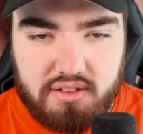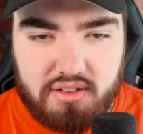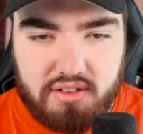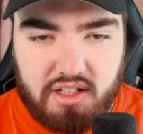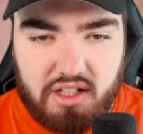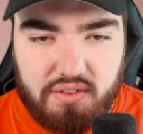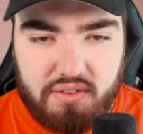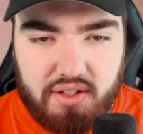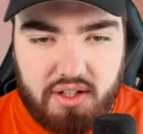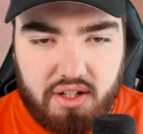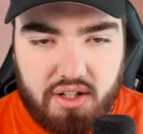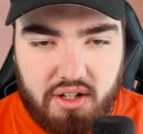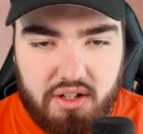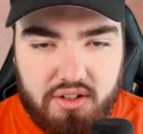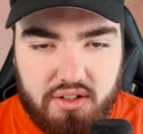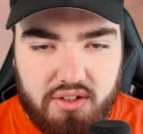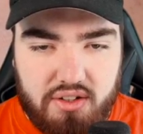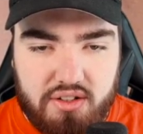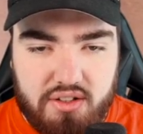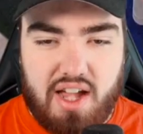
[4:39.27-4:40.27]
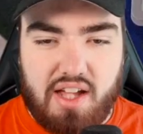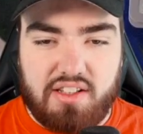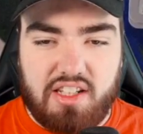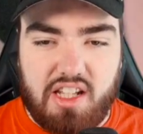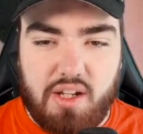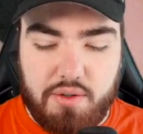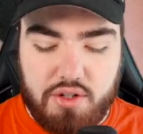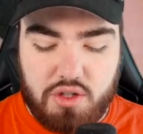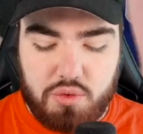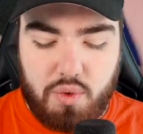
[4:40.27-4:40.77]
There we go. And
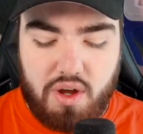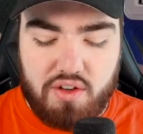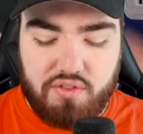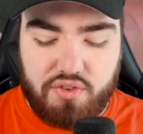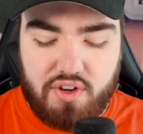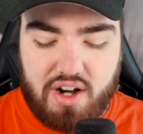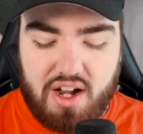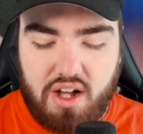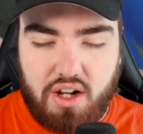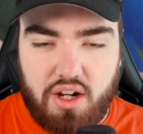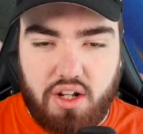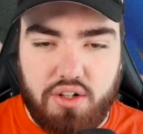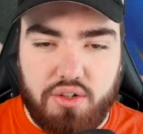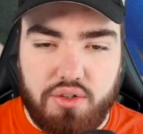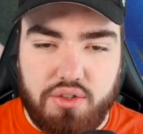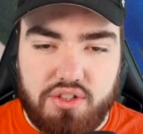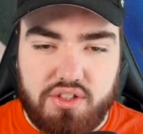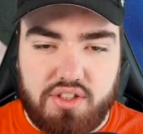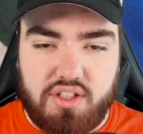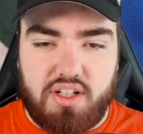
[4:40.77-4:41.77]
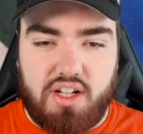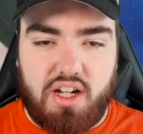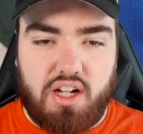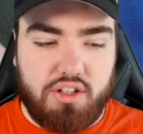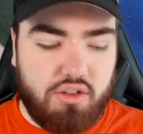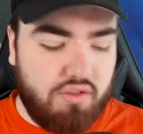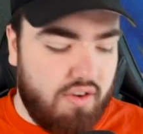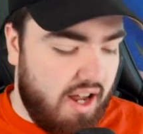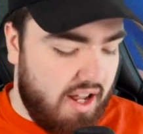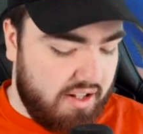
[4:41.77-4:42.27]
there we're just waiting for our hollows on
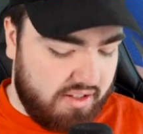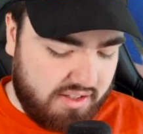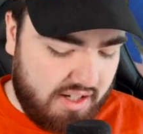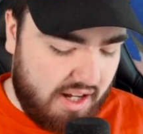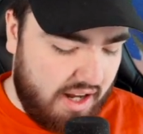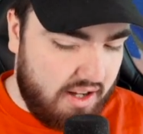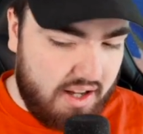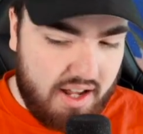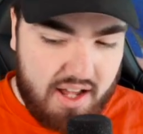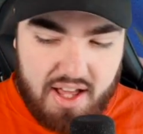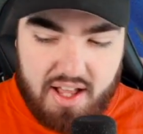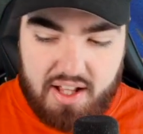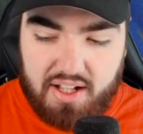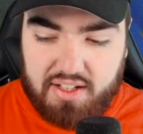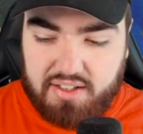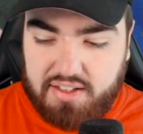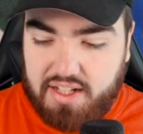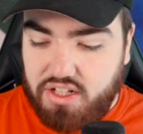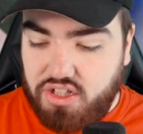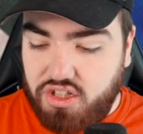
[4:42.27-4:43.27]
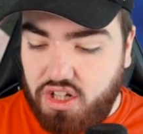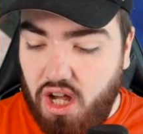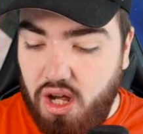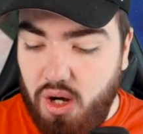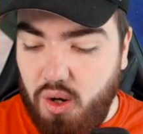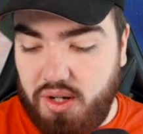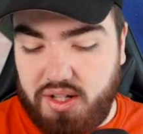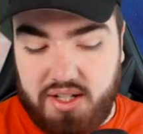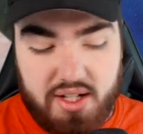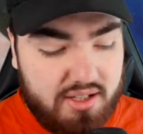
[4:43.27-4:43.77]
the right hand side. Let's
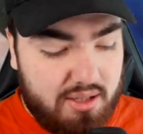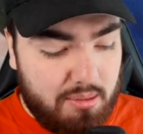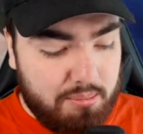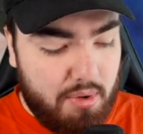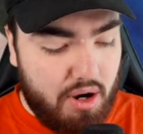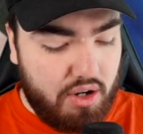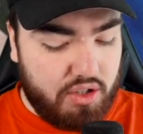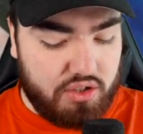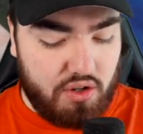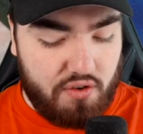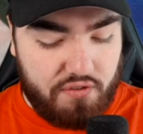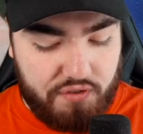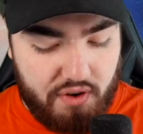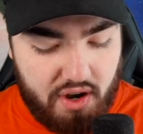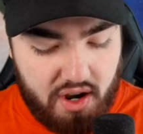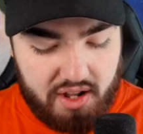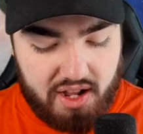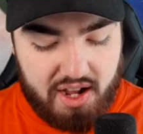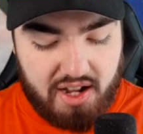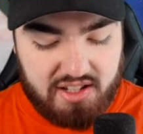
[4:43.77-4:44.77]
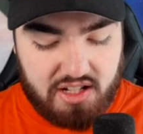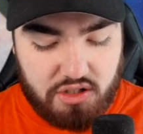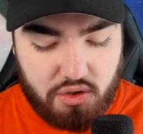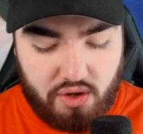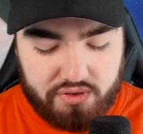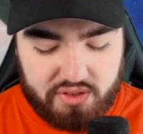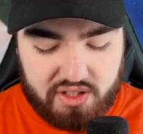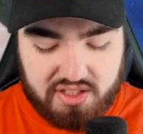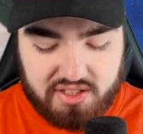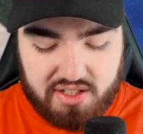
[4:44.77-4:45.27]
go. A decent box so far, guys. I do
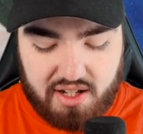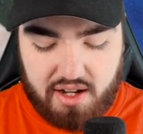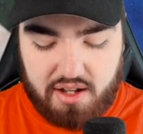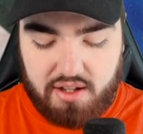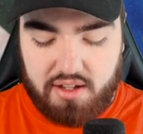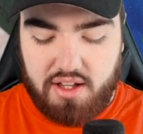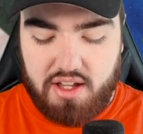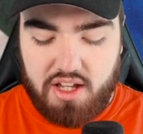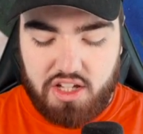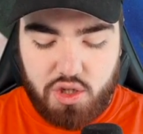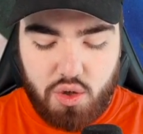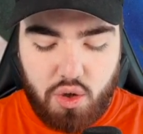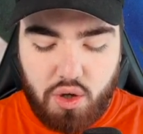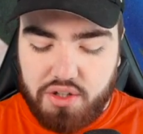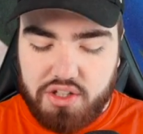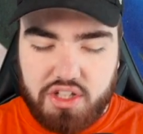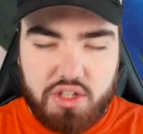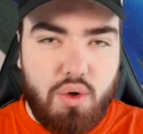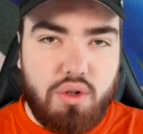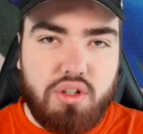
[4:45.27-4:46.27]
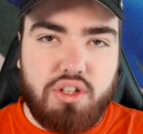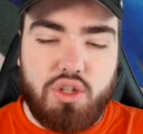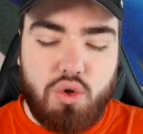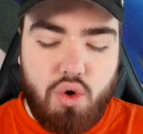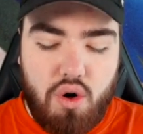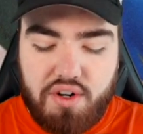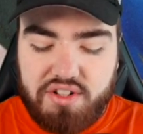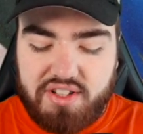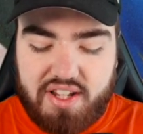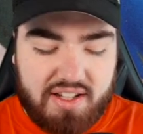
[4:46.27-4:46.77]
have to say, you
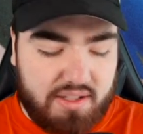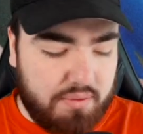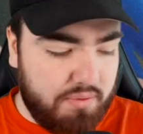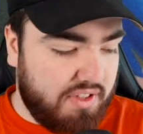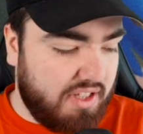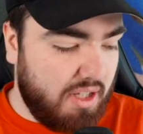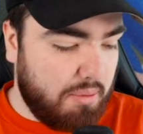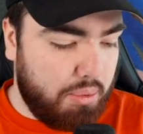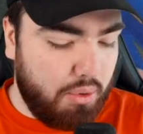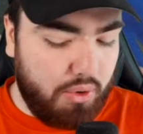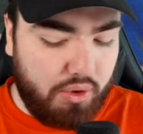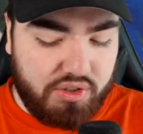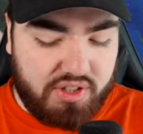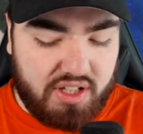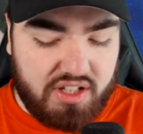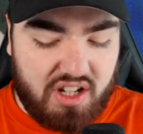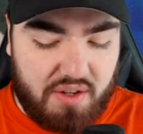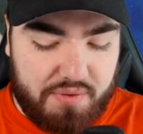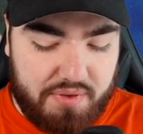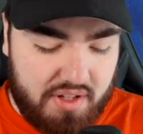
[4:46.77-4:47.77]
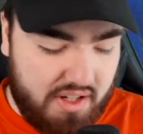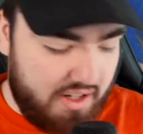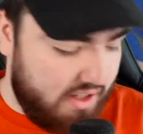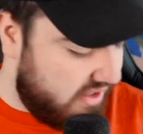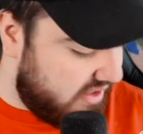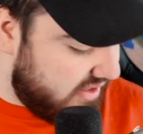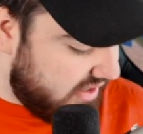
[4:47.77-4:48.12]
always get some sick pulls in Japanese